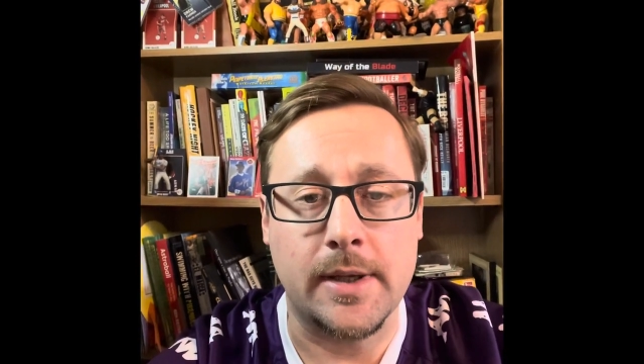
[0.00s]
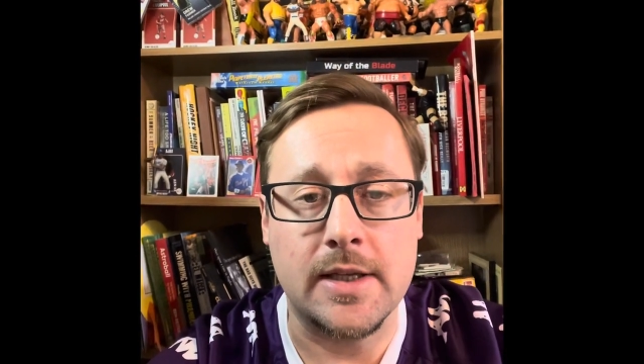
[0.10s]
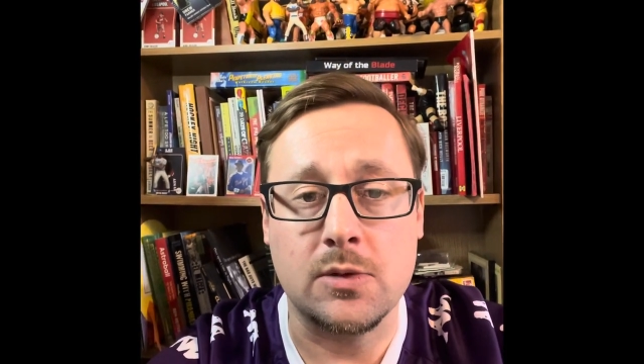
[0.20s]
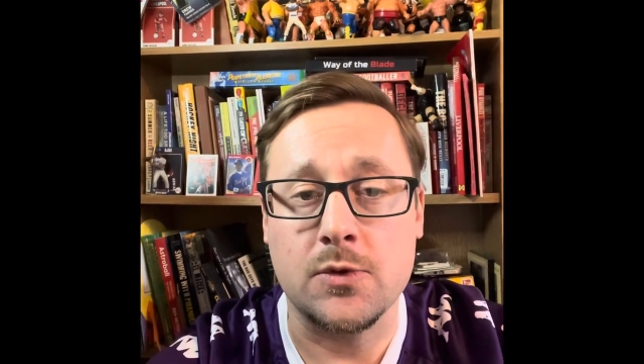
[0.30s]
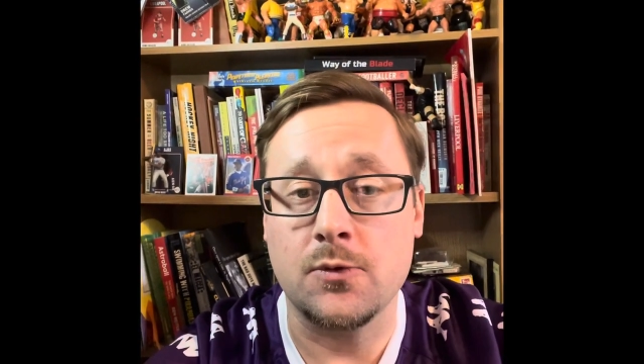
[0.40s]
I
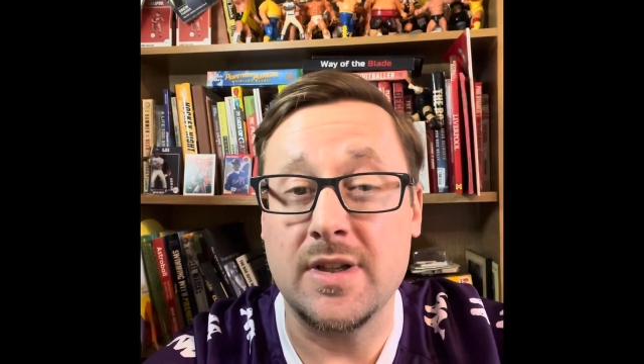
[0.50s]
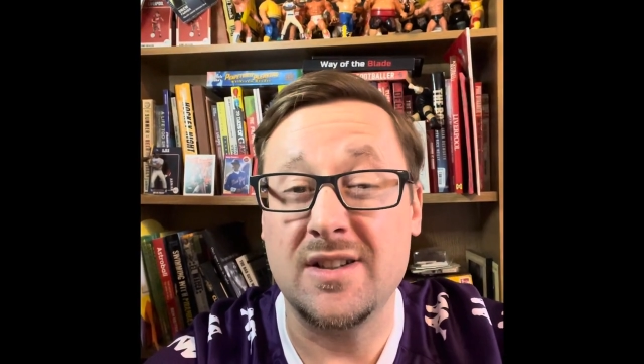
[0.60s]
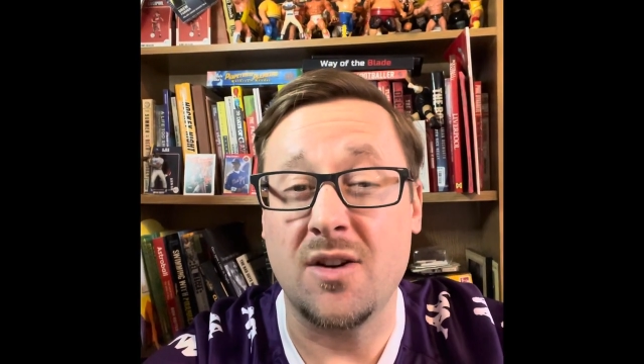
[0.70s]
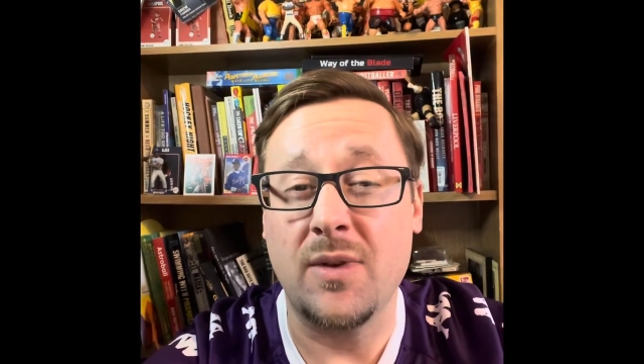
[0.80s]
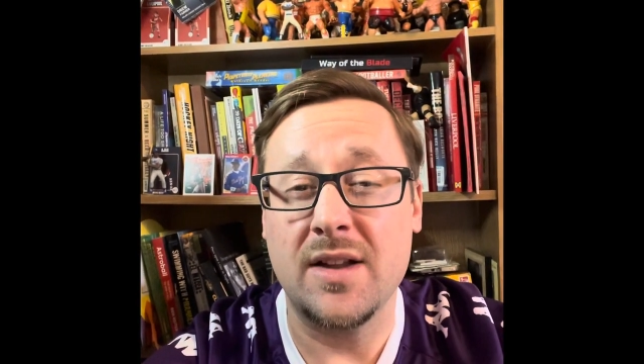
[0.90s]
guess, was
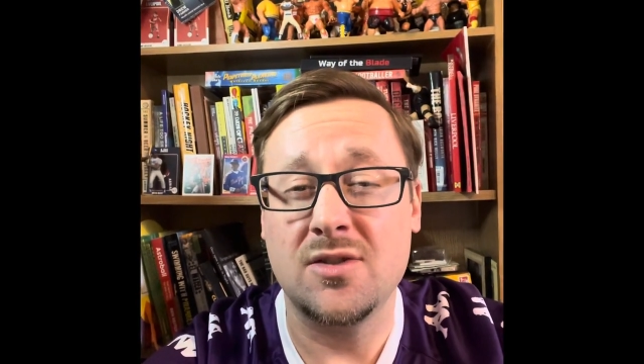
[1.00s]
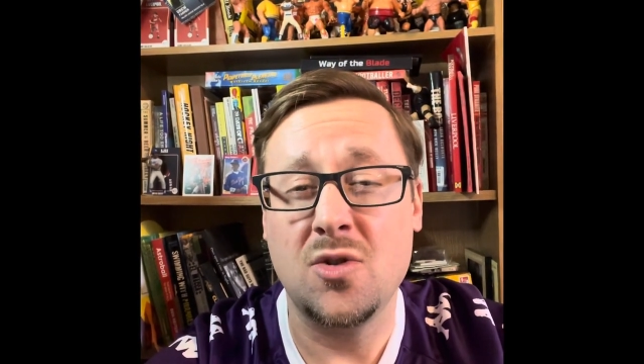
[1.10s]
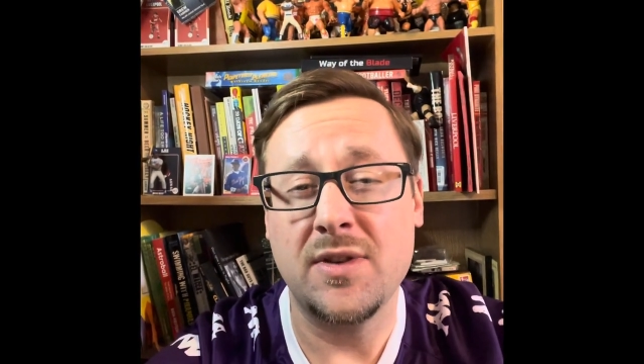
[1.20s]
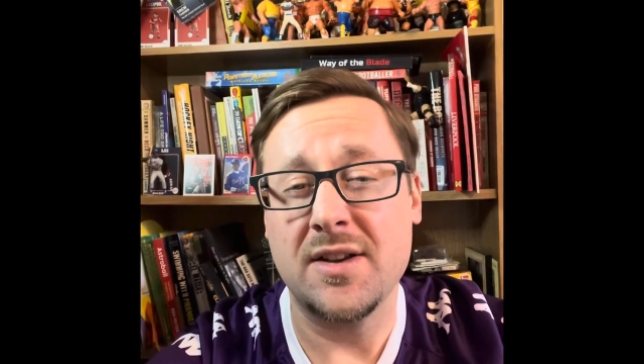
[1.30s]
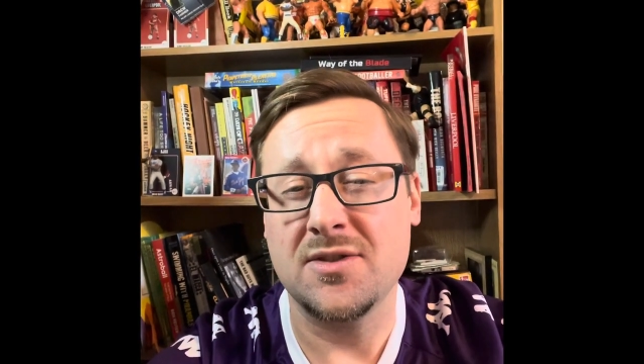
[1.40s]
written around
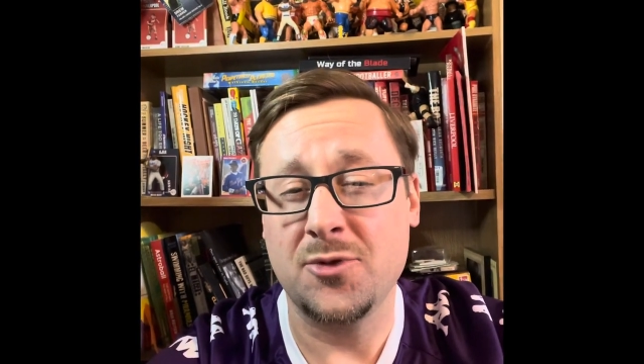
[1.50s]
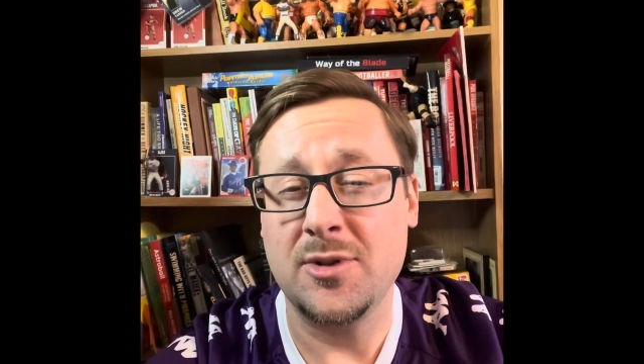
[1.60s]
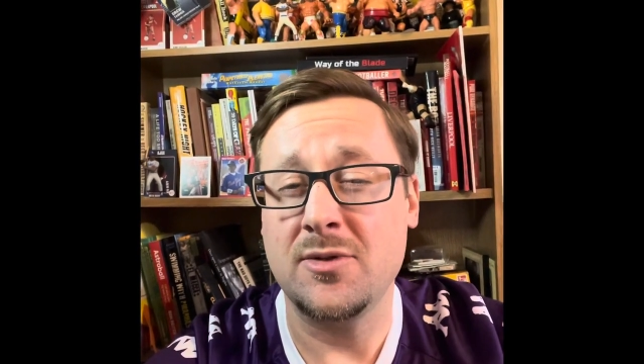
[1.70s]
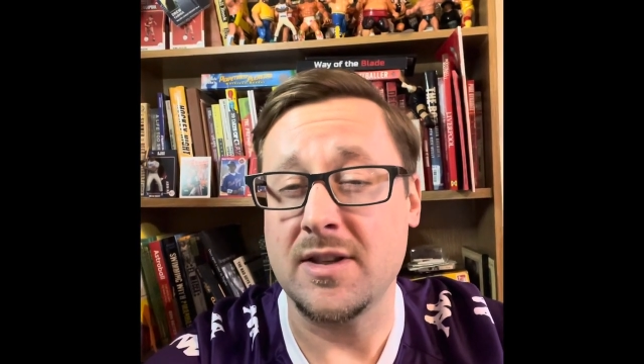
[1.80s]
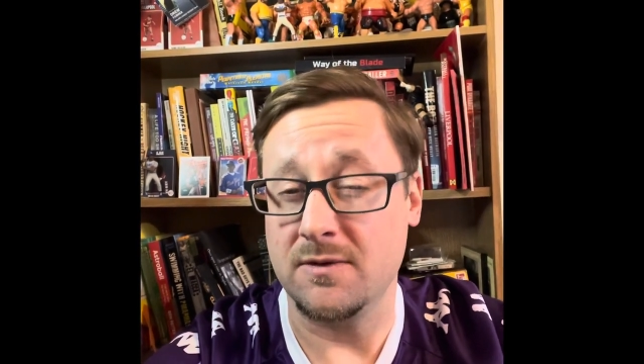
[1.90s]

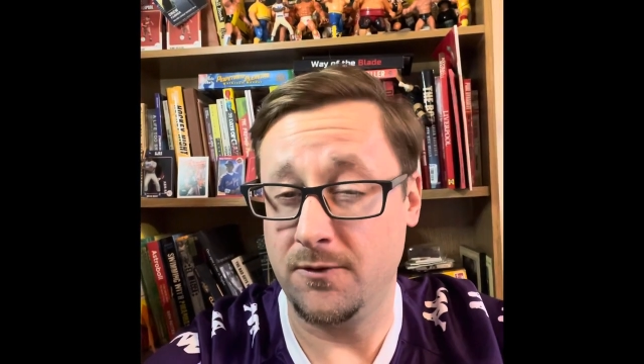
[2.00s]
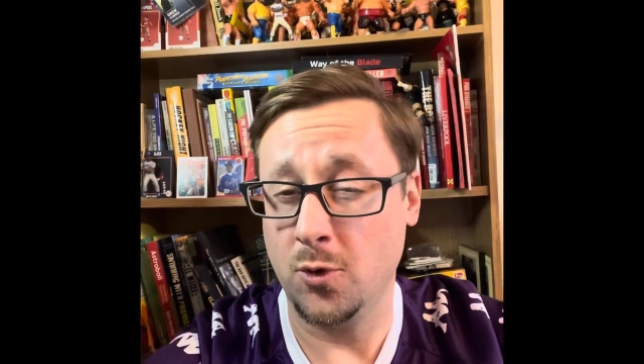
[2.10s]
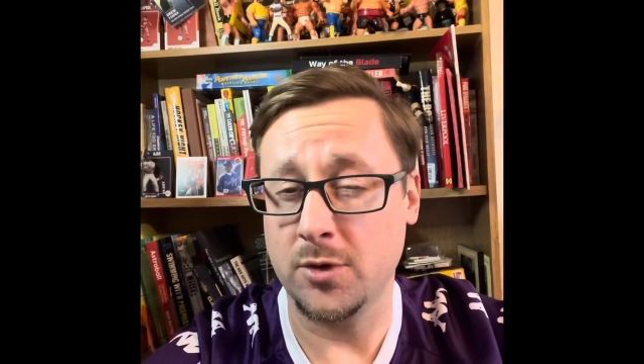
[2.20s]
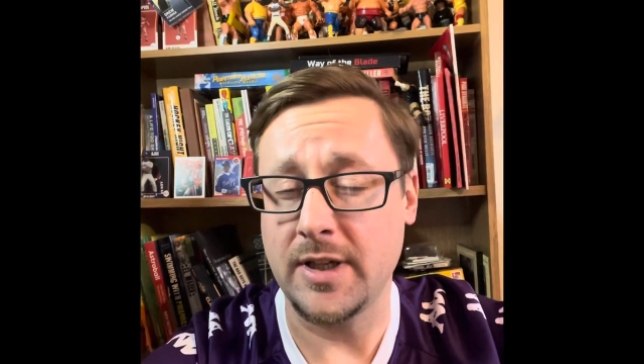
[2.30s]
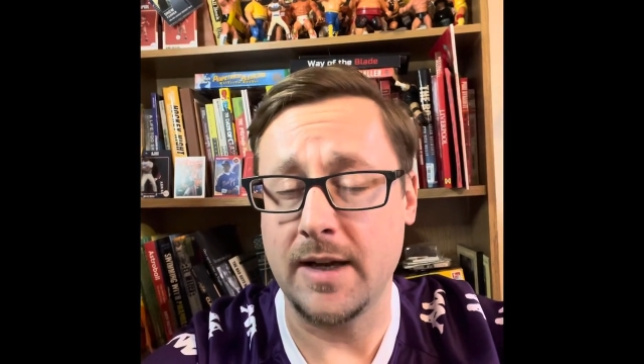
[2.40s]

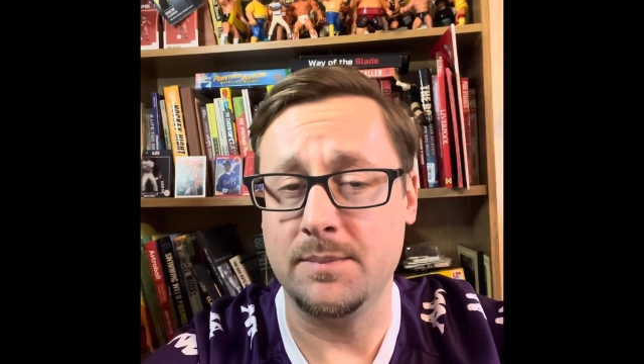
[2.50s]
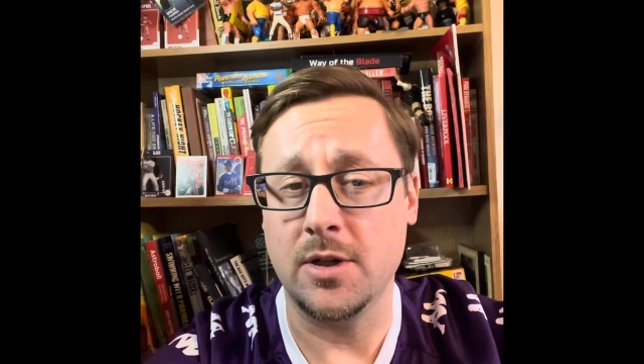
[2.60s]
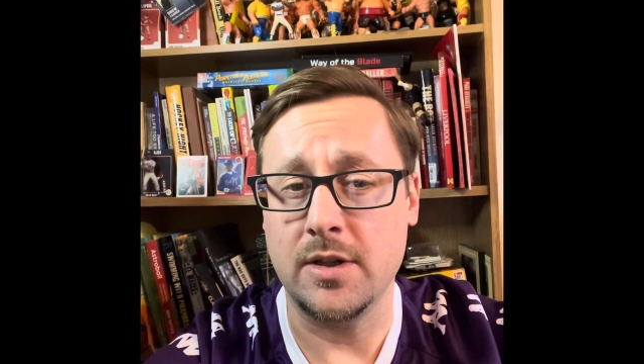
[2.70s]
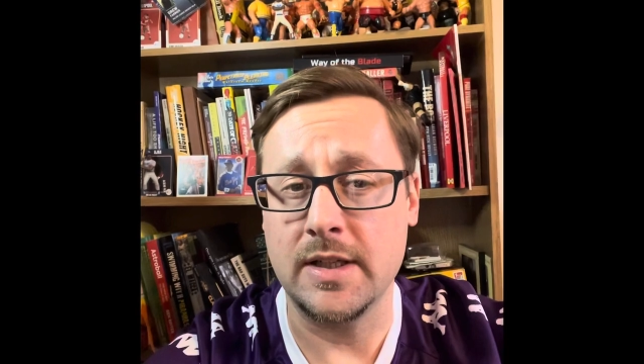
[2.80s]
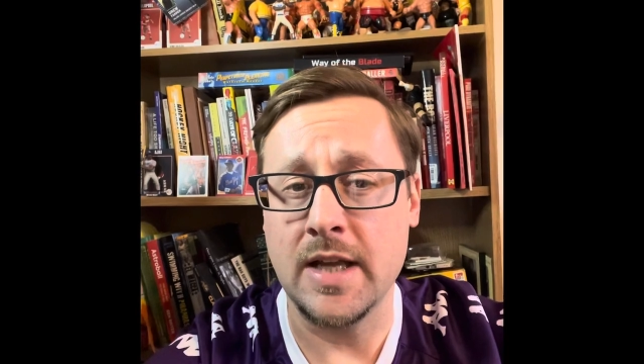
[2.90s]
2003-2004 time
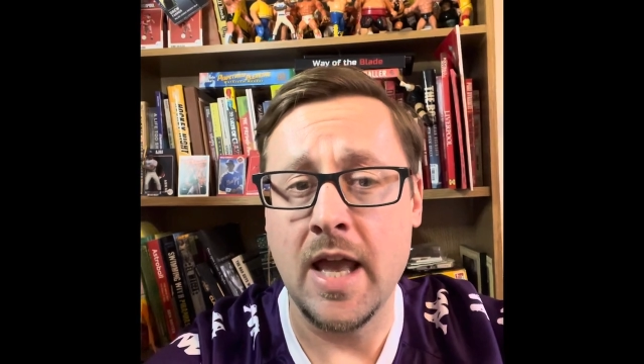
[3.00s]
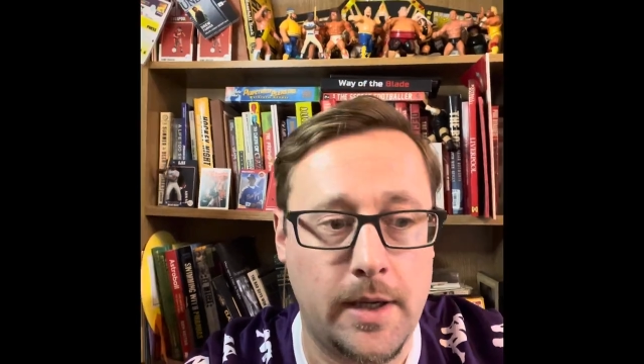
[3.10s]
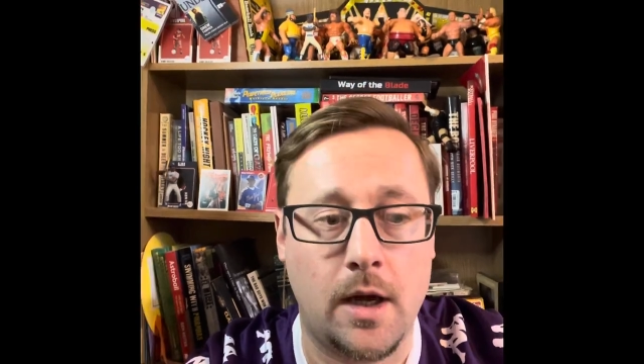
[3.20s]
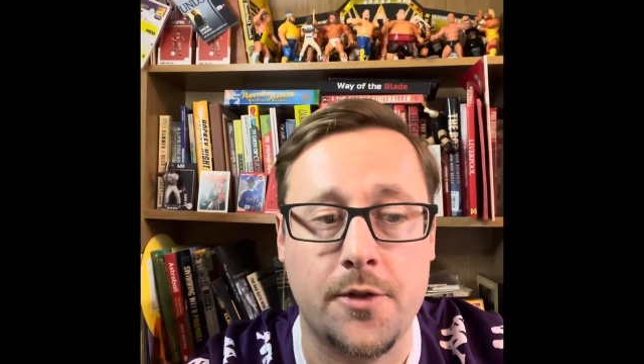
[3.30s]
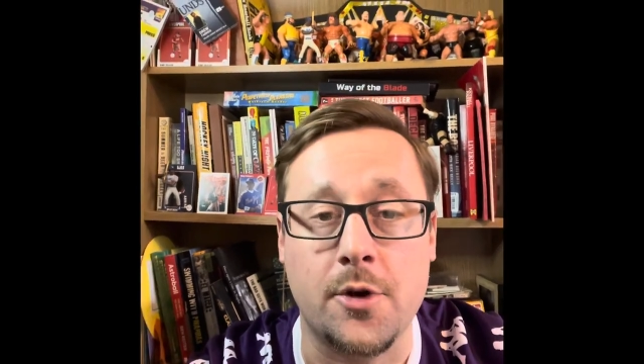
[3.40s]
period by
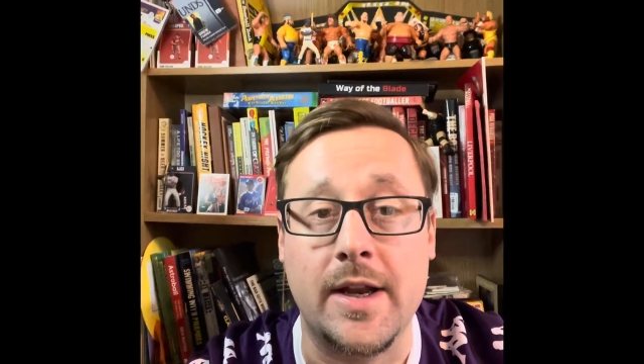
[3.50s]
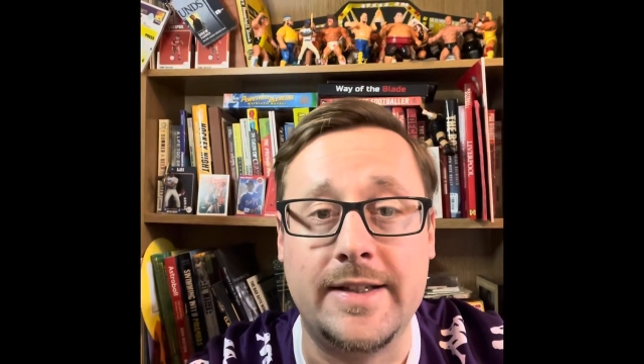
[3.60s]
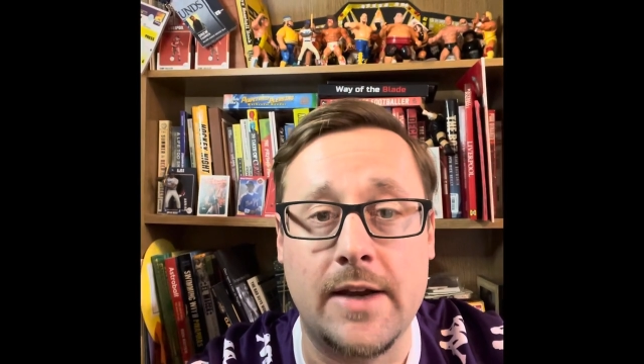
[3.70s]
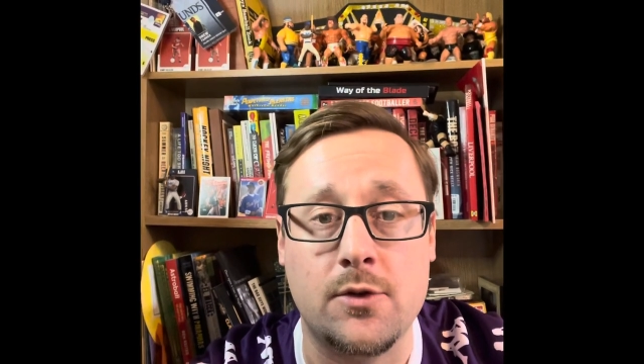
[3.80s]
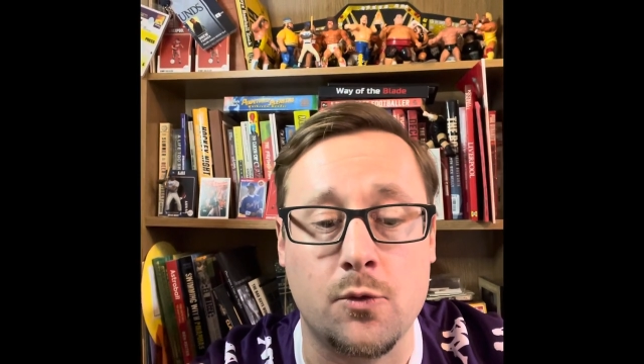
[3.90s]
author
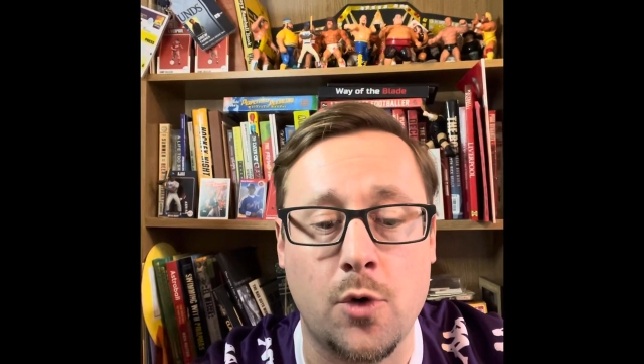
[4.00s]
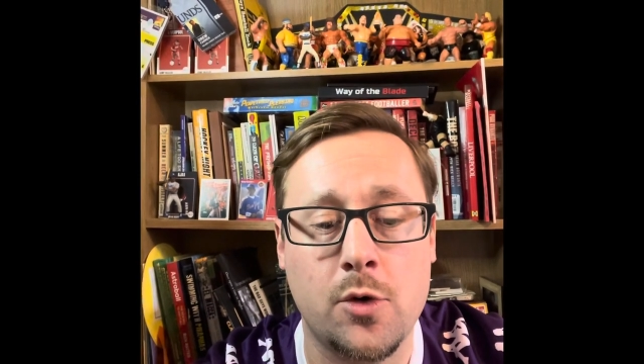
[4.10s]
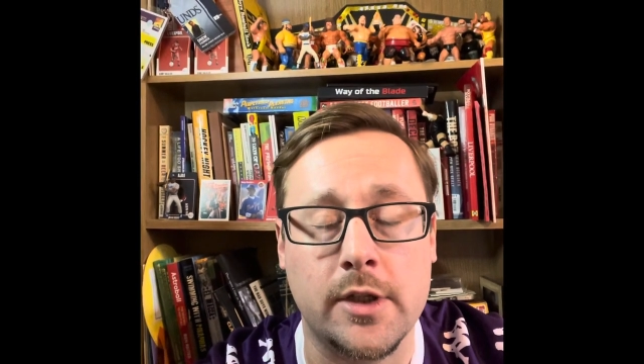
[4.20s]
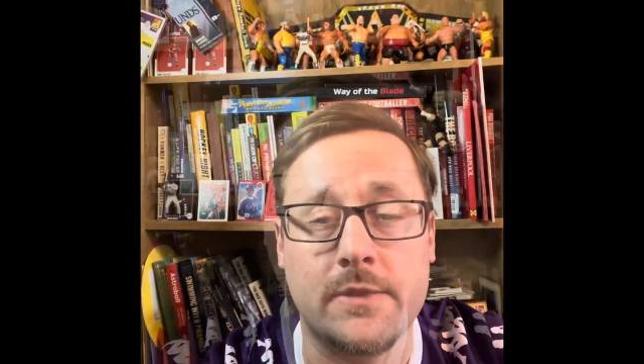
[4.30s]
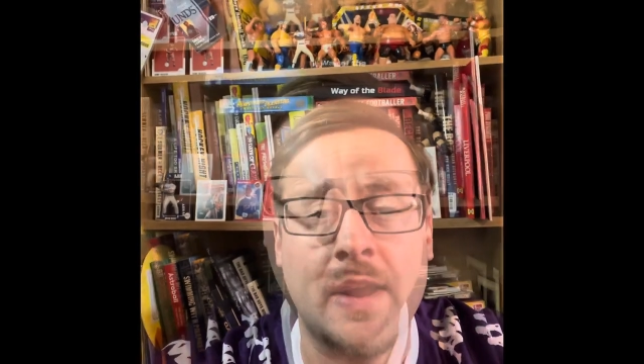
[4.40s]
Devin Rocliffe.